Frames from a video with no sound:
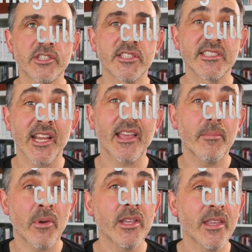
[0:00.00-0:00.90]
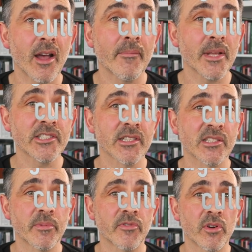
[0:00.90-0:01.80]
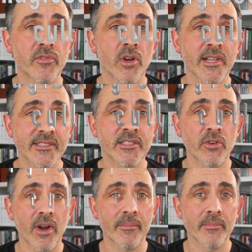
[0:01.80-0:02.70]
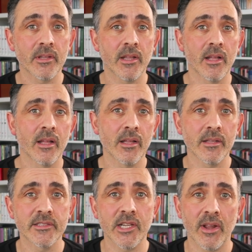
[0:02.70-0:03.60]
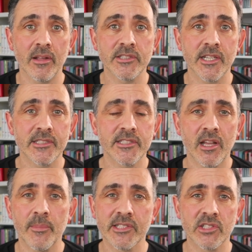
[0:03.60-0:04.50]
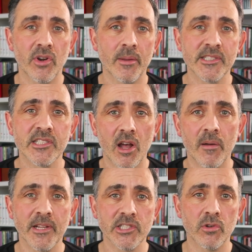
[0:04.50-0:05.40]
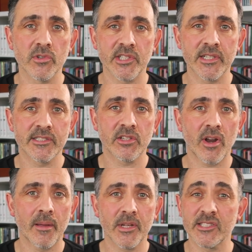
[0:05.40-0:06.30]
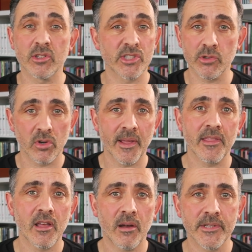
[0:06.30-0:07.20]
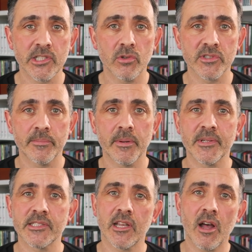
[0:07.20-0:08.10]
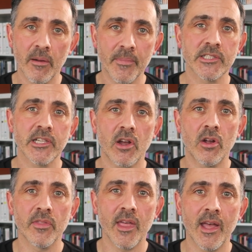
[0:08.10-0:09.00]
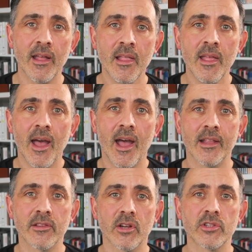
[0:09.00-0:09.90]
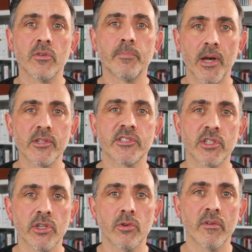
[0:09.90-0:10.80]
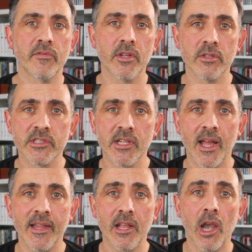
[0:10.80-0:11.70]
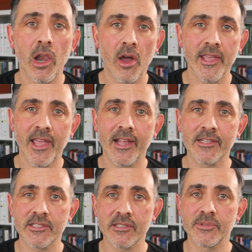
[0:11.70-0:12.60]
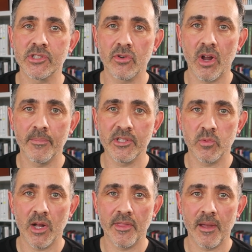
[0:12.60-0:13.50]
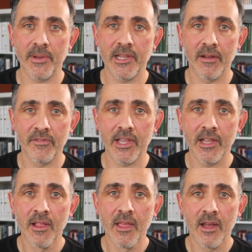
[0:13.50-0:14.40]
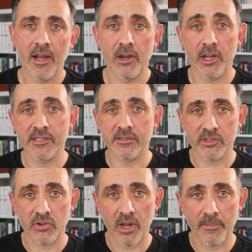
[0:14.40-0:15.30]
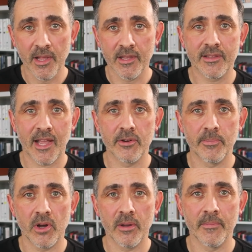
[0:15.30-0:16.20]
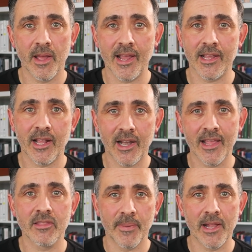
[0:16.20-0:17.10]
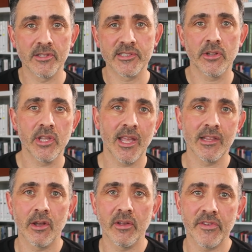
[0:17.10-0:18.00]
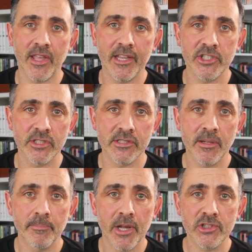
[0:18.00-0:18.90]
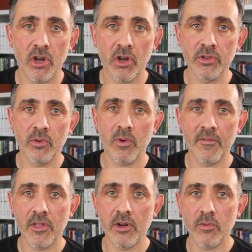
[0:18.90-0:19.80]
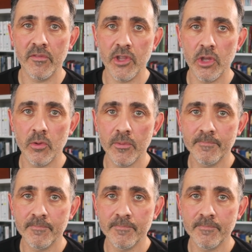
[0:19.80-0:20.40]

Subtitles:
Just check out I haven't mentioned this before, I've got an Instagram channel. Check out my Instagram, it's Card Magic Course on Instagram. It's not just all about the Card Magic Course, but there's Card Magic on there, and I do post the new reviews. And like and subscribe as well, that'd be lovely. Like and subscribe down the bottom and click the bell so you get notifications. But on with the review.